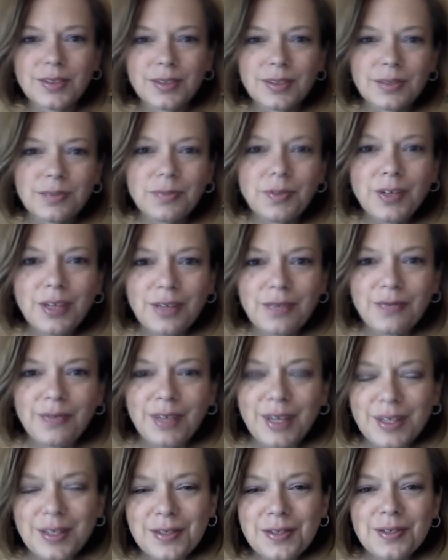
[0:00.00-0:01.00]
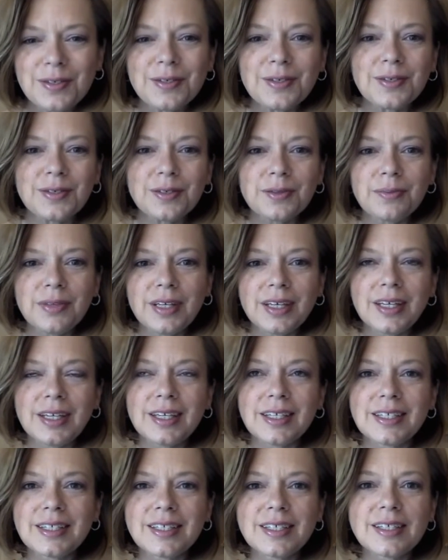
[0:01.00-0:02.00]
Good morning, FlossTube. It
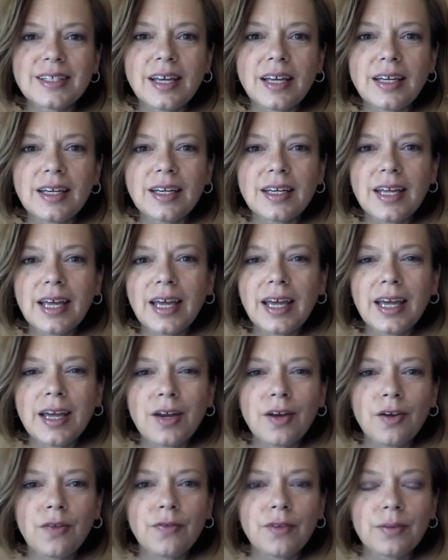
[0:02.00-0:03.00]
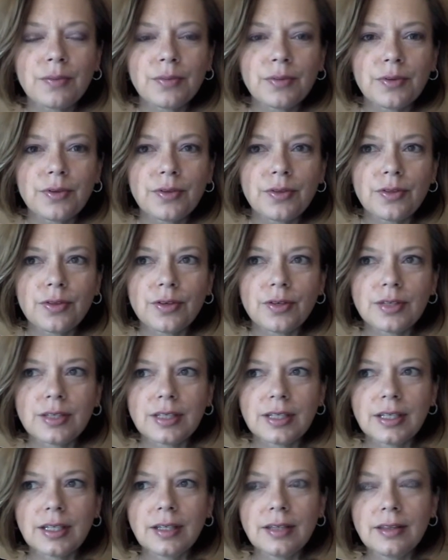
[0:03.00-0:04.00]
is Sunday, November
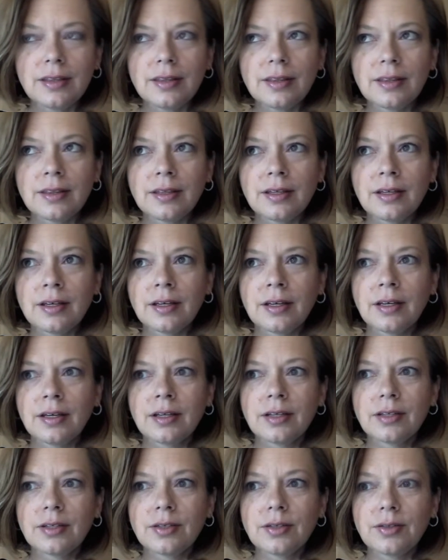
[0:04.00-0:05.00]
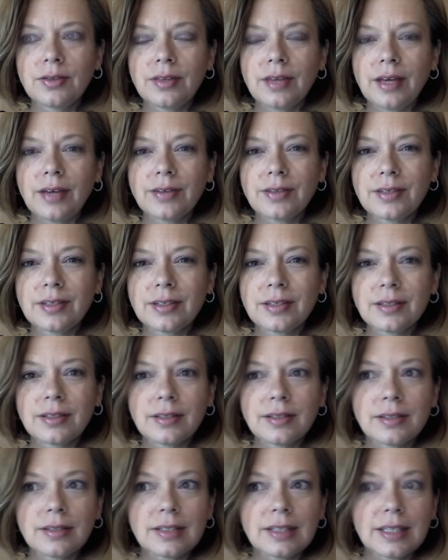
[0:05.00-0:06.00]
13th,
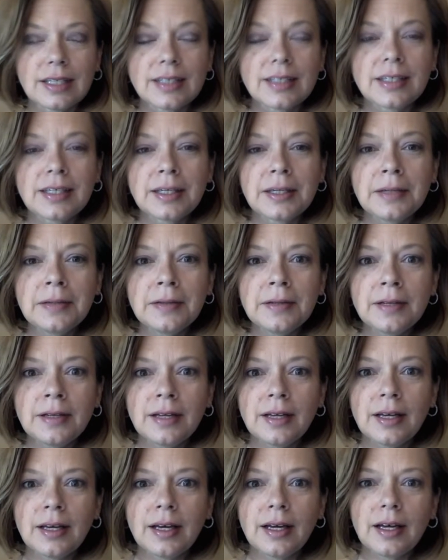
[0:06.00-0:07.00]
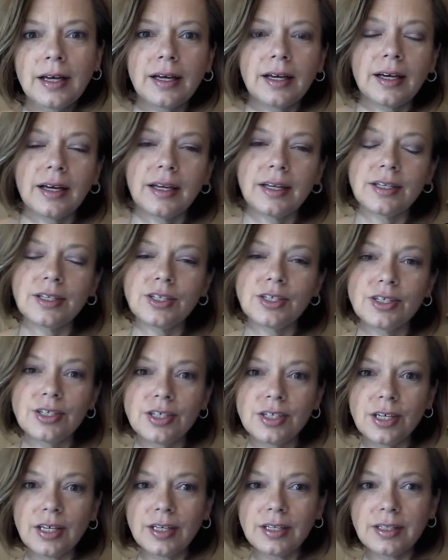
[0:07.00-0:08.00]
2016. I
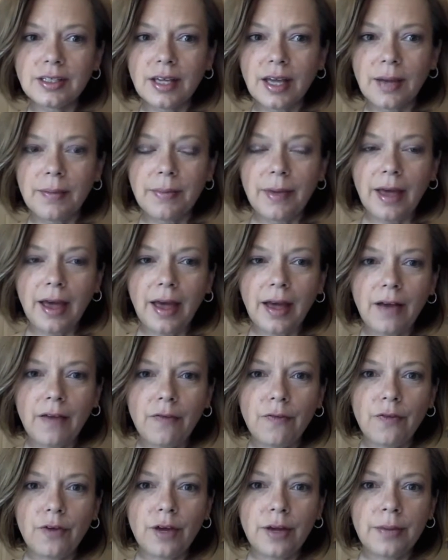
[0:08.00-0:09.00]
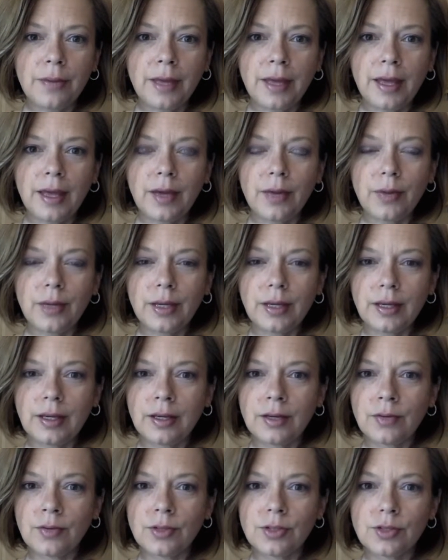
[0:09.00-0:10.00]
just got back from a
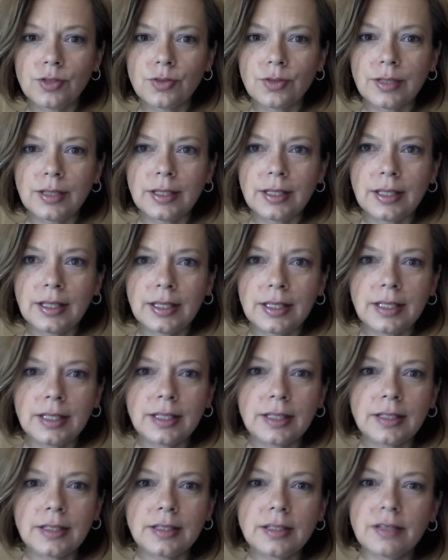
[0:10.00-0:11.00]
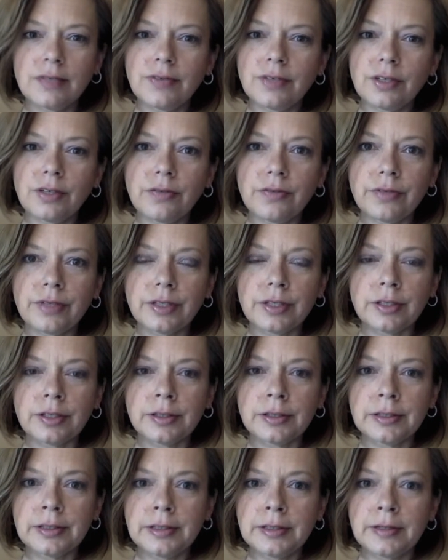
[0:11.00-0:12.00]
weekend retreat in Sevierville,
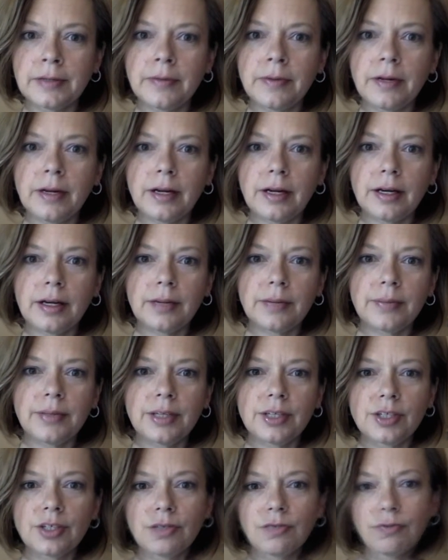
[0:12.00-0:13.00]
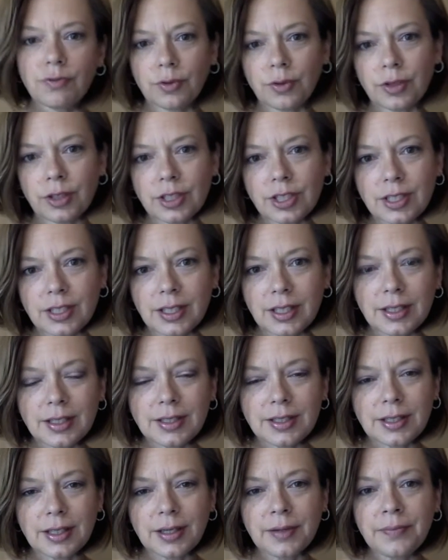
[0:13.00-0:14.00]
Pigeon Forge,
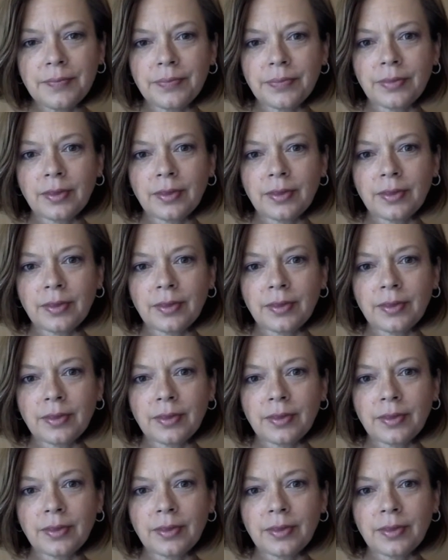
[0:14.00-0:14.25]
Tennessee.